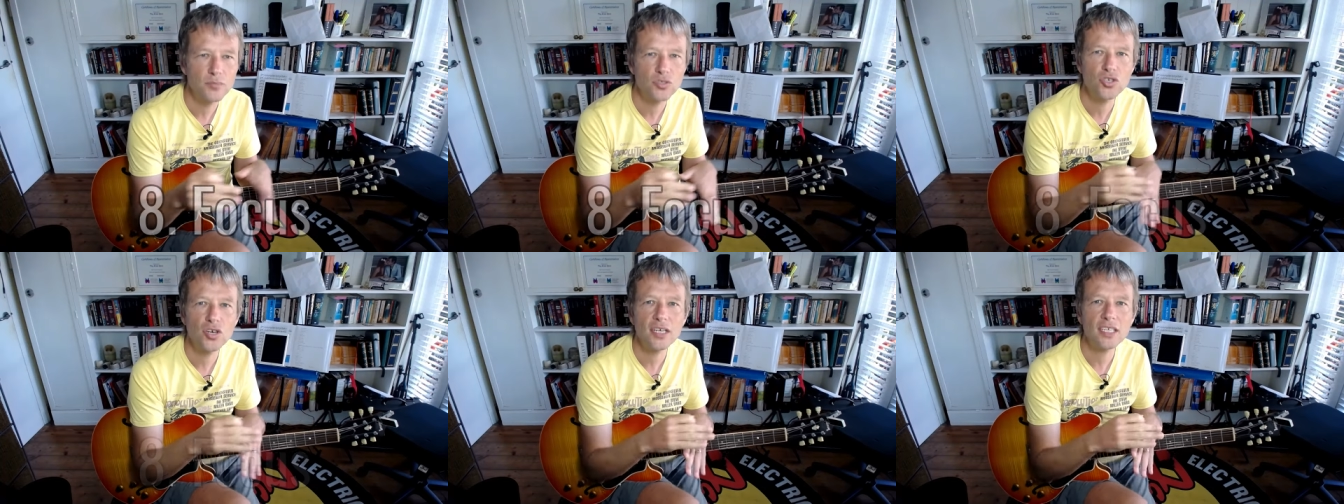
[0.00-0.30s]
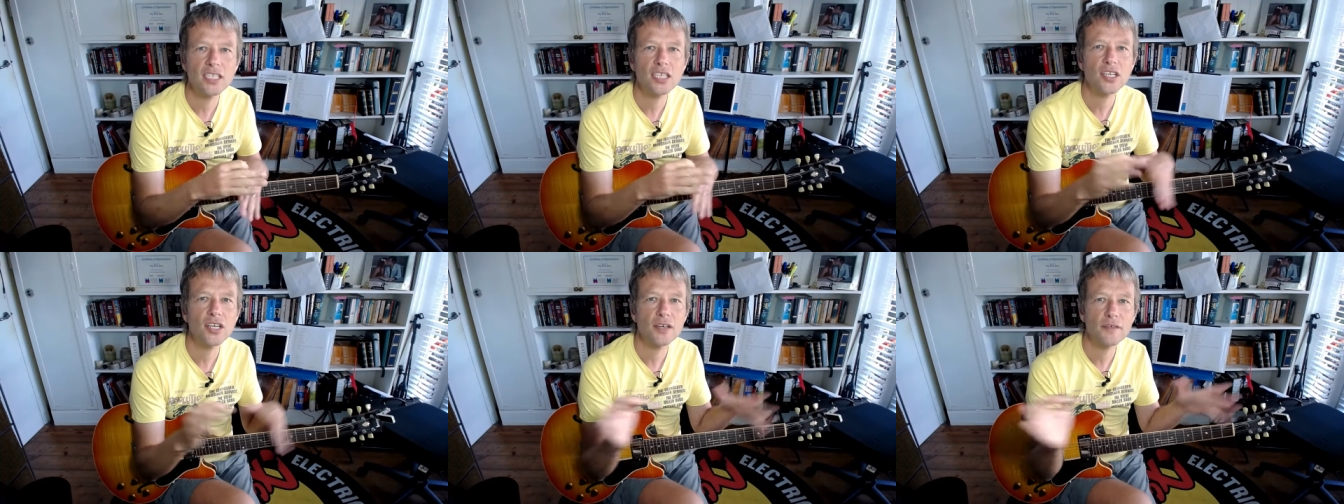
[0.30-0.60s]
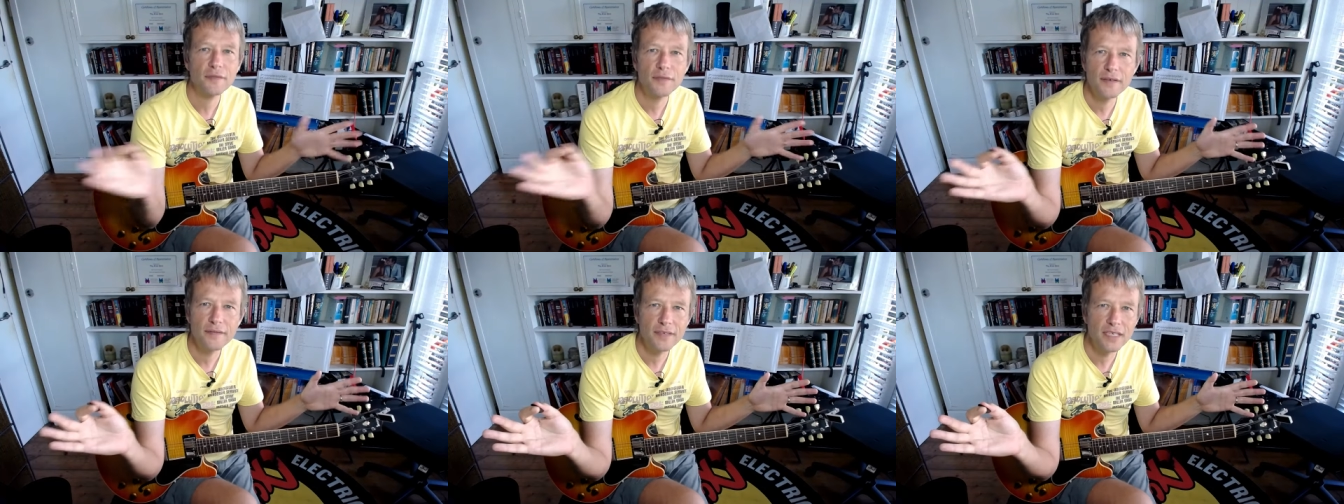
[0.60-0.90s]
Trying to learn
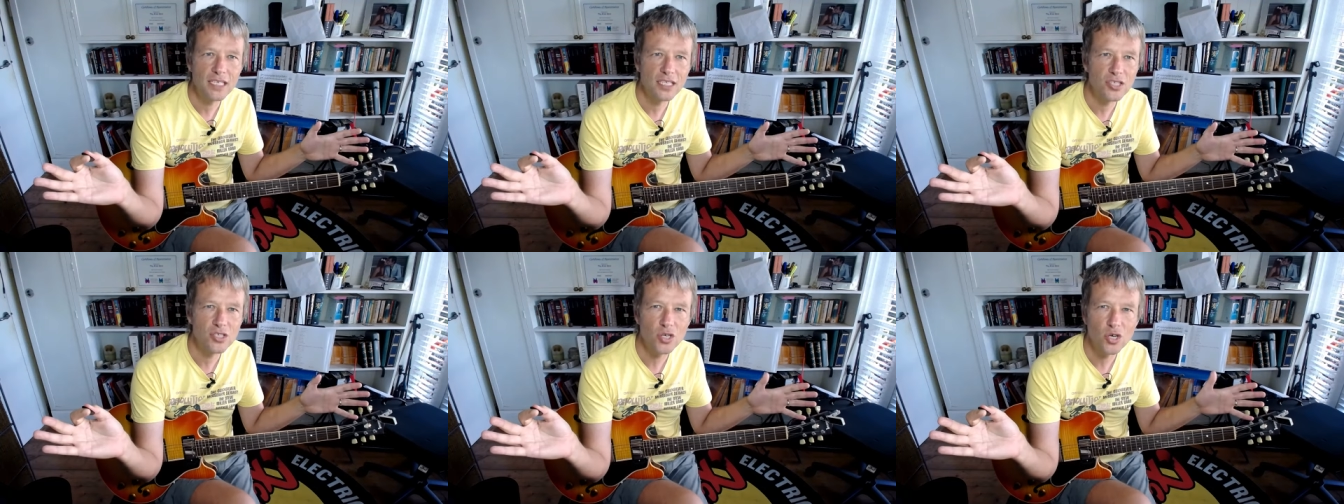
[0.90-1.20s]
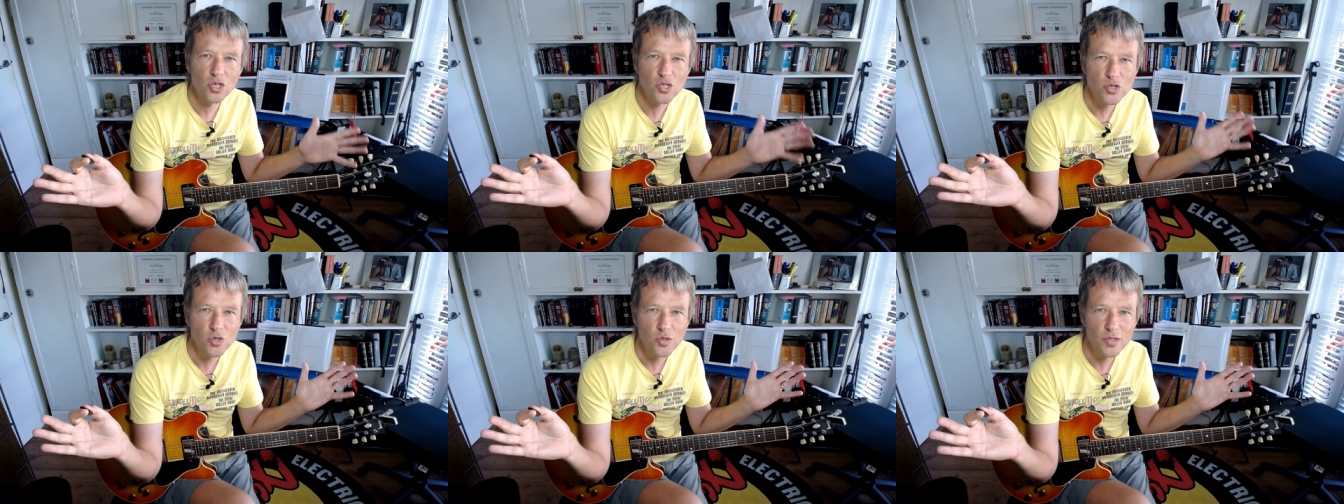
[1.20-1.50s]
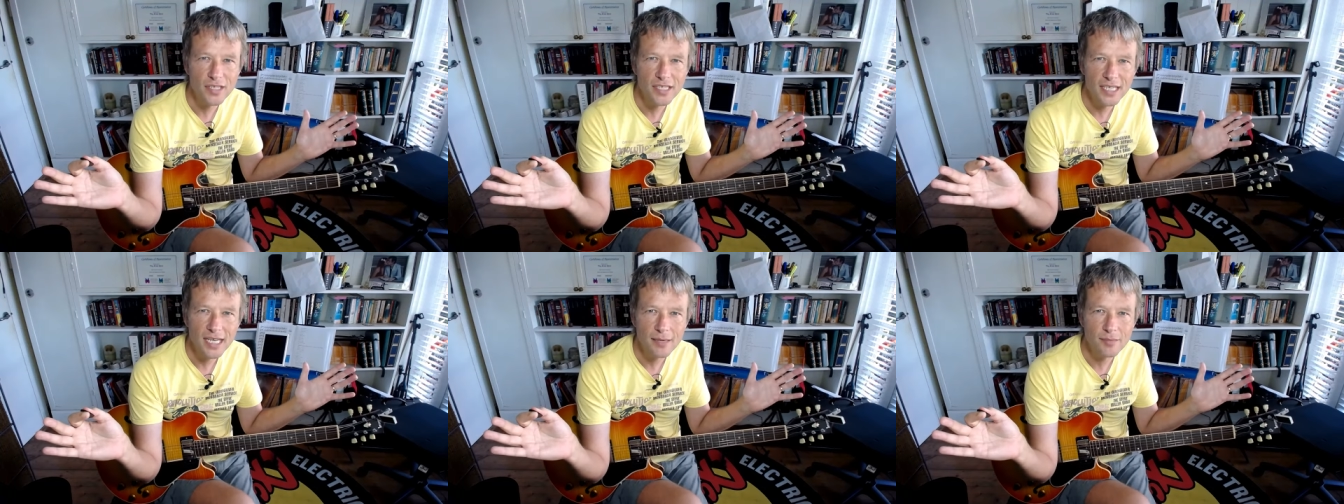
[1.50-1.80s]
15 songs all at
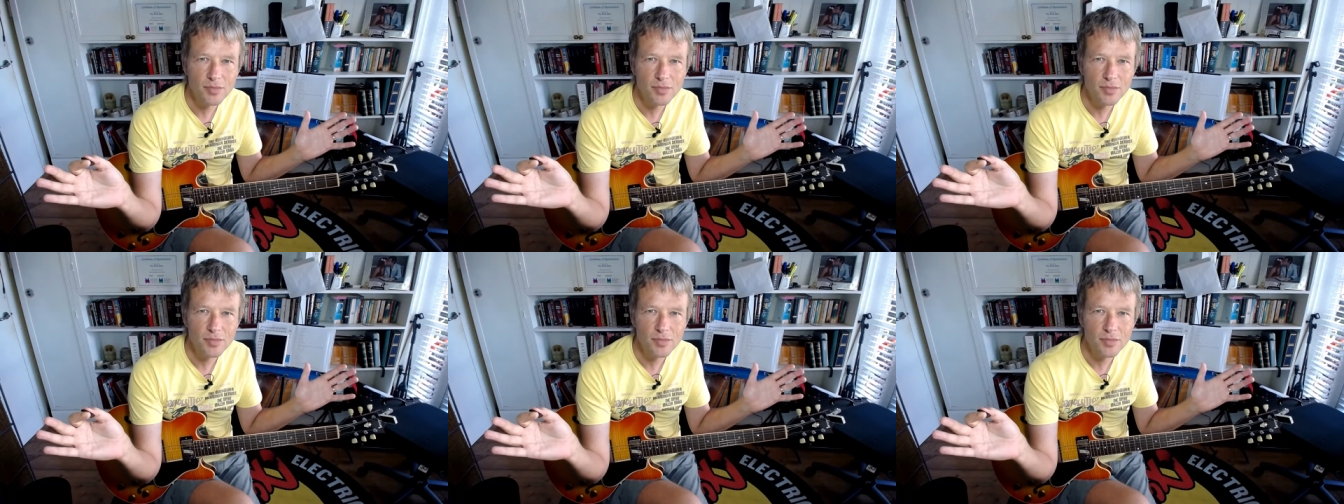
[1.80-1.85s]
the same